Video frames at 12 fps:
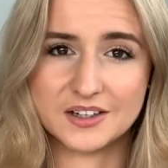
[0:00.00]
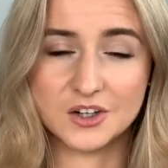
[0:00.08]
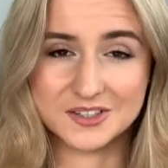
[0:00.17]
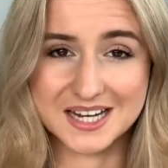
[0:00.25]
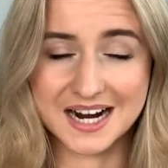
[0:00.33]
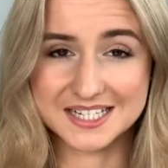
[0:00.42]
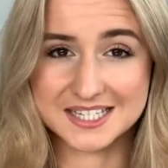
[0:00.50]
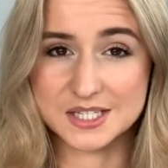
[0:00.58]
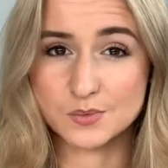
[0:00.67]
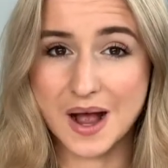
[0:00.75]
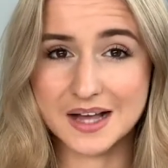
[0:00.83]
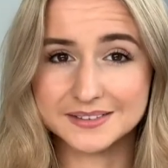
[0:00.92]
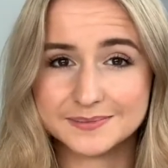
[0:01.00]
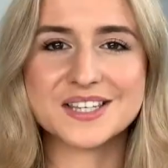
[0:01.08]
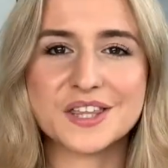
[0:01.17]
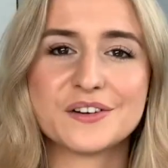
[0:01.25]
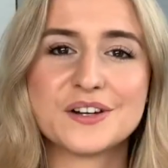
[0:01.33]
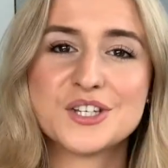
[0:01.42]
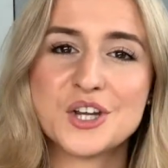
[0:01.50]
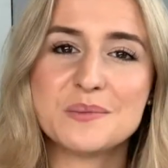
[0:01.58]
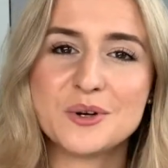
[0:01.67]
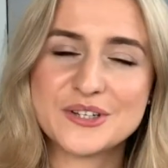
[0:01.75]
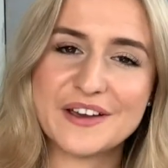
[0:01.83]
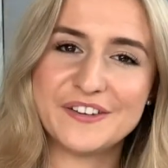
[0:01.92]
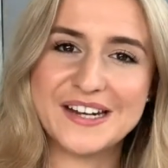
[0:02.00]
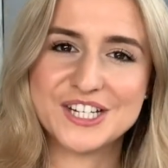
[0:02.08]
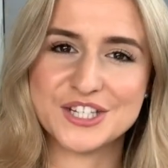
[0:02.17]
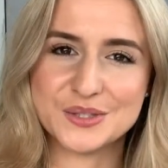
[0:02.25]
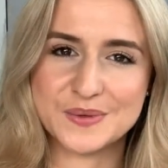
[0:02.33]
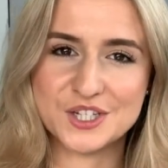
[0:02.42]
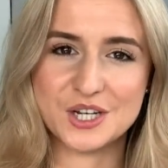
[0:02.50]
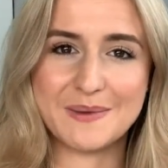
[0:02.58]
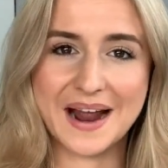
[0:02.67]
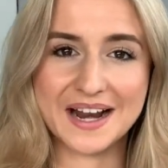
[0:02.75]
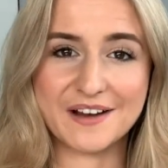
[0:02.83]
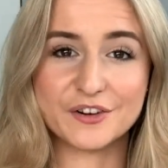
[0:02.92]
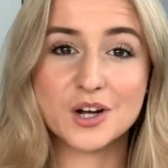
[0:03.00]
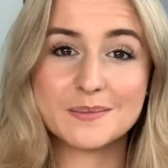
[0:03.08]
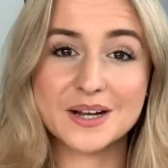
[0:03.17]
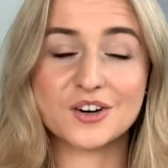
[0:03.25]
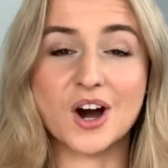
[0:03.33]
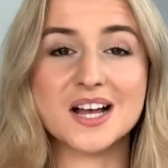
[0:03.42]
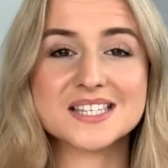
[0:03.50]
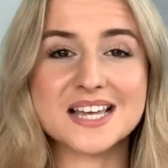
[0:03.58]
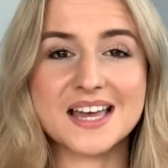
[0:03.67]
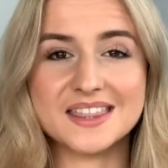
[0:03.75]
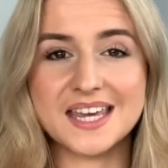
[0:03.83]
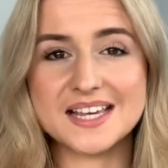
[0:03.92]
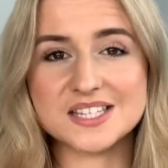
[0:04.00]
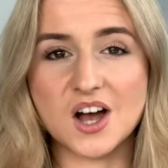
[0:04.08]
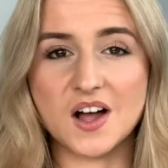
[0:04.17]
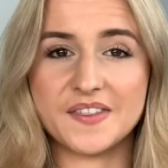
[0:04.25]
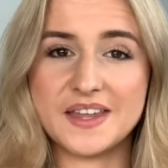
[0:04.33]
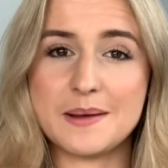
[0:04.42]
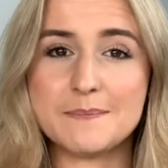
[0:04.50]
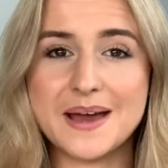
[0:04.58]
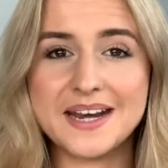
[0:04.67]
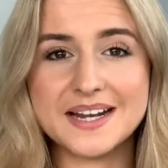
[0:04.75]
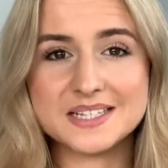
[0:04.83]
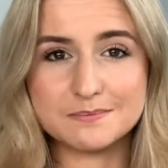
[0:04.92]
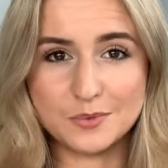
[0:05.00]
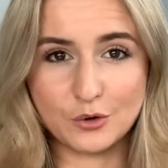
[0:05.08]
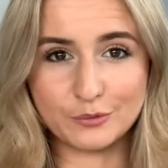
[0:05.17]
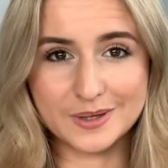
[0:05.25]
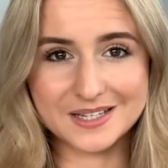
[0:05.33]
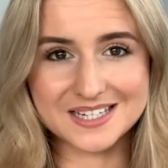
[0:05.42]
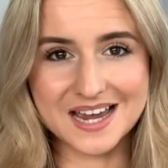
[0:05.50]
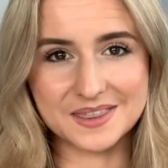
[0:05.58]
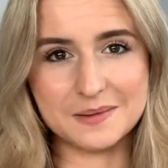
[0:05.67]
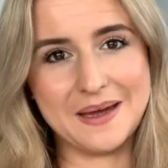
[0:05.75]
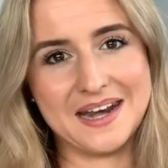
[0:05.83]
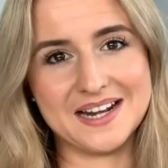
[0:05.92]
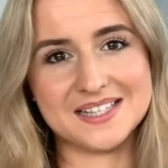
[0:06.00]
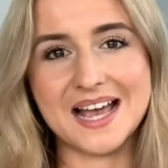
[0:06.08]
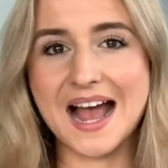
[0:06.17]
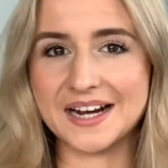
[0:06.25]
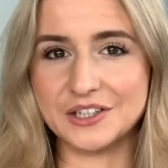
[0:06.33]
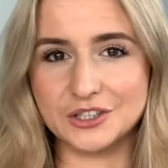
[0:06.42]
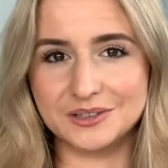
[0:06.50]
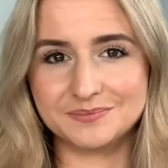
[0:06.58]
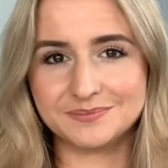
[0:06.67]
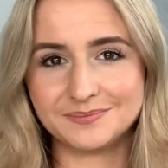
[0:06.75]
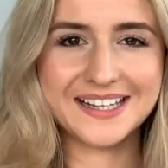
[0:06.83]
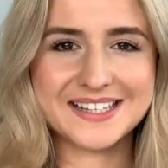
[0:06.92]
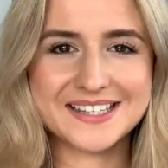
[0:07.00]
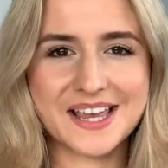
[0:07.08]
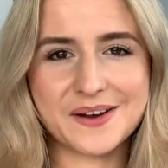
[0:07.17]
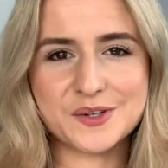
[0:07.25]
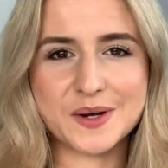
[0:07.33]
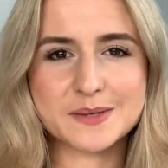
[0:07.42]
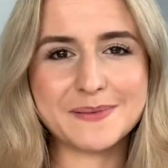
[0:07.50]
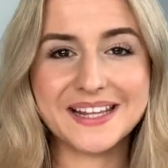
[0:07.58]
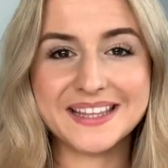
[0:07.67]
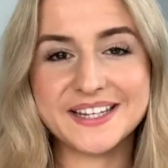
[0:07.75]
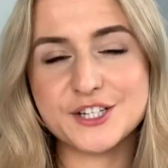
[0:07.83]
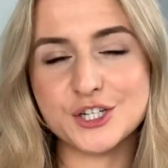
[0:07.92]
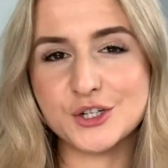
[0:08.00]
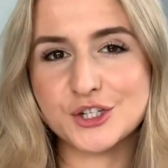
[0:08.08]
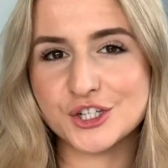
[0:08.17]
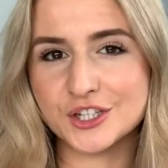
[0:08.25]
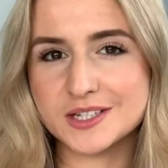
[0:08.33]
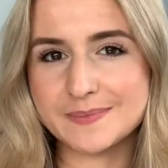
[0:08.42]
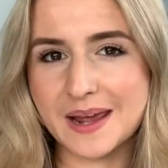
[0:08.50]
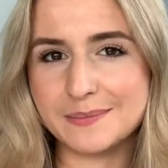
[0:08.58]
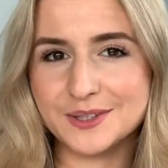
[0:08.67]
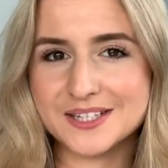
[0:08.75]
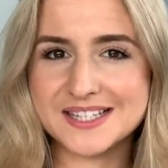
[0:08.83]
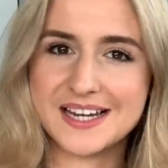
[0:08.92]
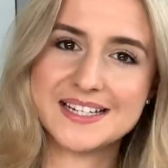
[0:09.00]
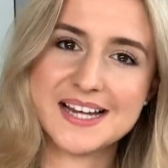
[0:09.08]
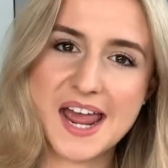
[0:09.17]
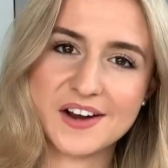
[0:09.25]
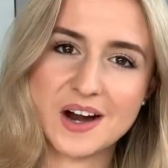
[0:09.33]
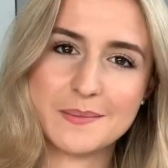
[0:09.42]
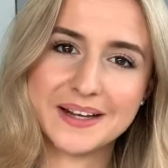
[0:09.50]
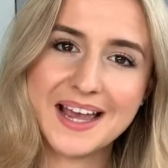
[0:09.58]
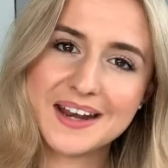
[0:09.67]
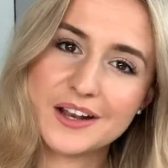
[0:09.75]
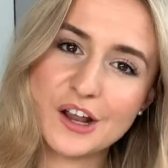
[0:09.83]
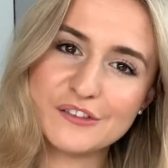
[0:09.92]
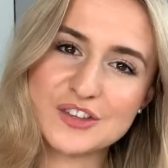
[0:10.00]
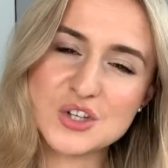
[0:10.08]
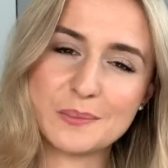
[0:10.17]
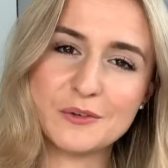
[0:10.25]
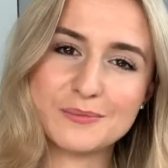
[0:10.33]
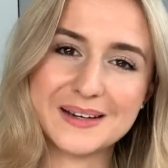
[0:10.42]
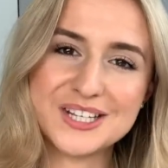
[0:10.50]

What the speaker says: contacts as well. So there are two more definitions which you might have come across, and these are the Bennett movement and the Bennett angle. So to explain these, you should be able to see a diagram again over the top of me